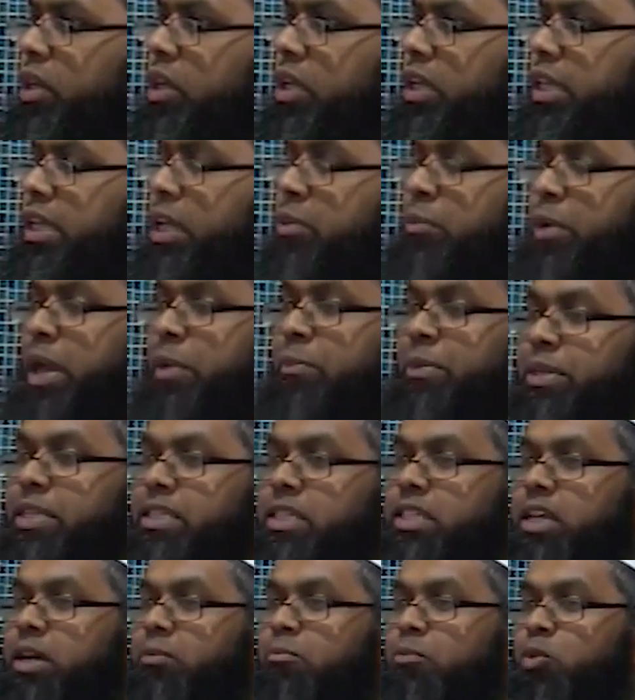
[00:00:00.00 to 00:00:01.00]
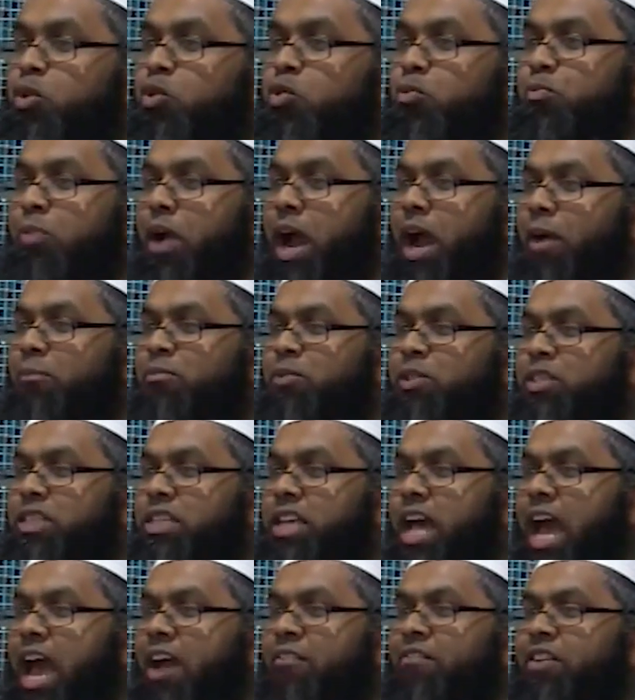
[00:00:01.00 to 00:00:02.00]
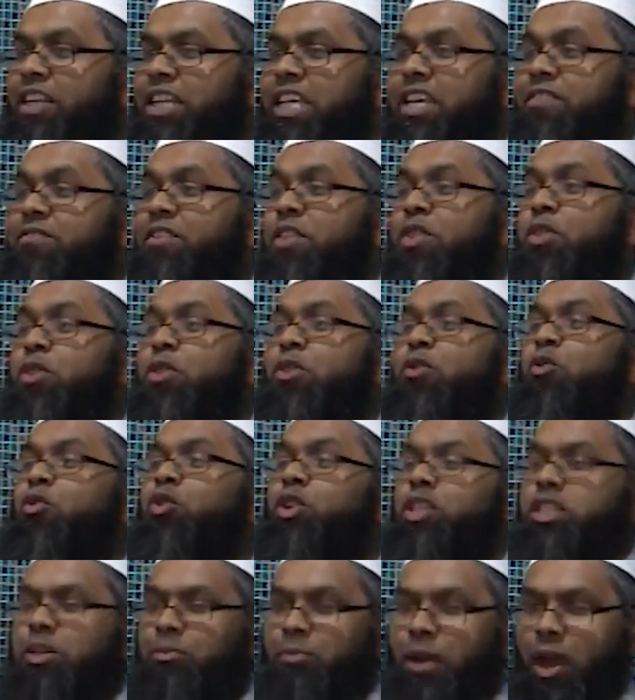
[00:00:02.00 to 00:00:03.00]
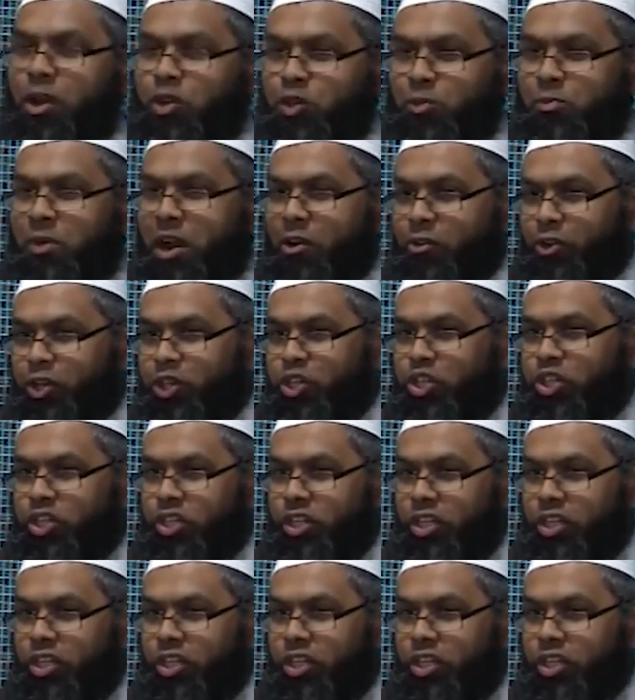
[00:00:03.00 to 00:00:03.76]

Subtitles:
There may be some who perhaps haven't even thought about marriage.